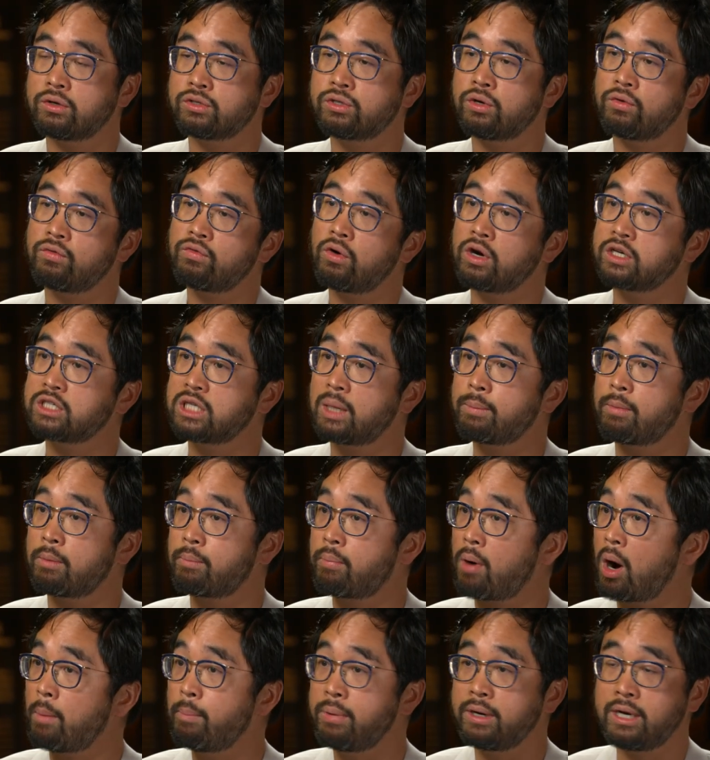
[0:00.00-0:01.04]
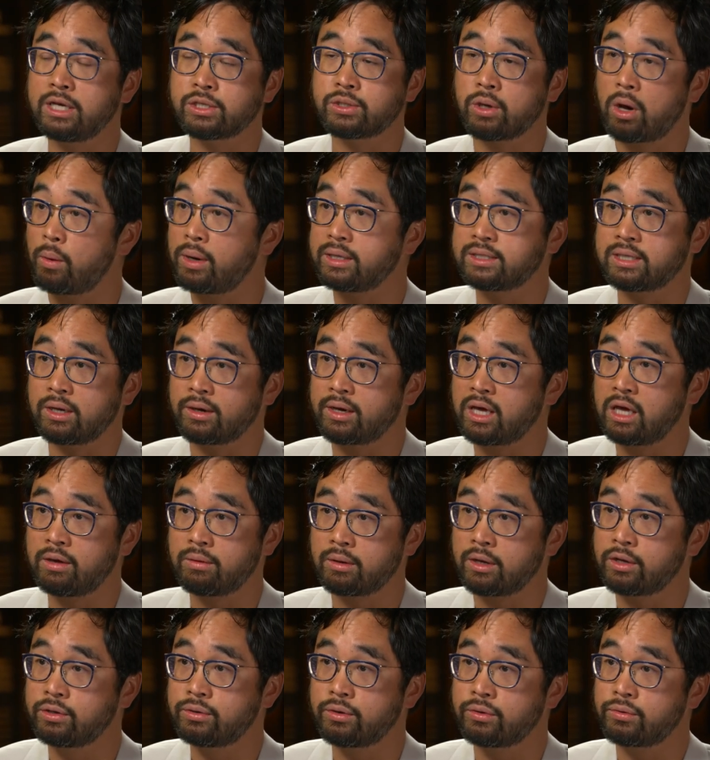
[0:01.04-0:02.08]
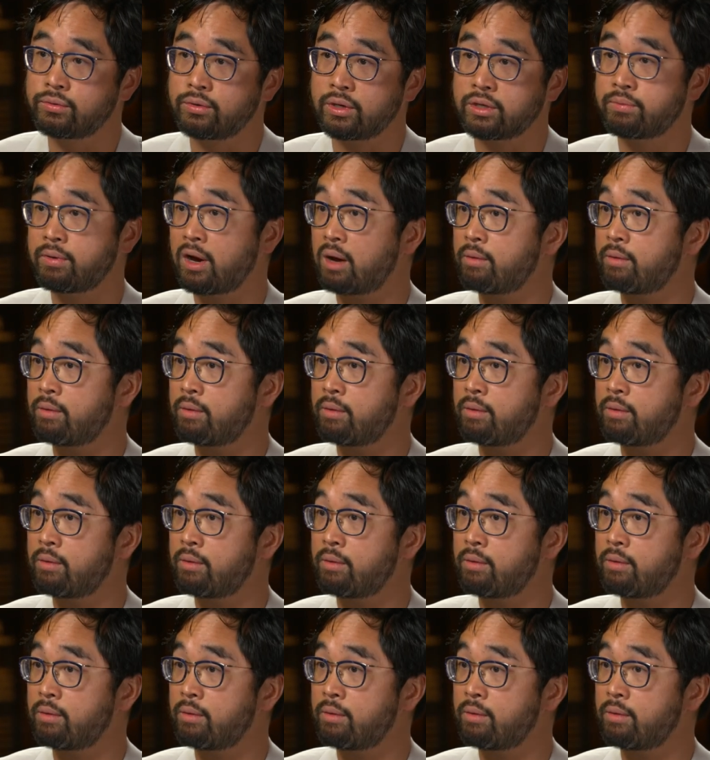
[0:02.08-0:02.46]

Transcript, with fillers: So for example, property is always our key industry.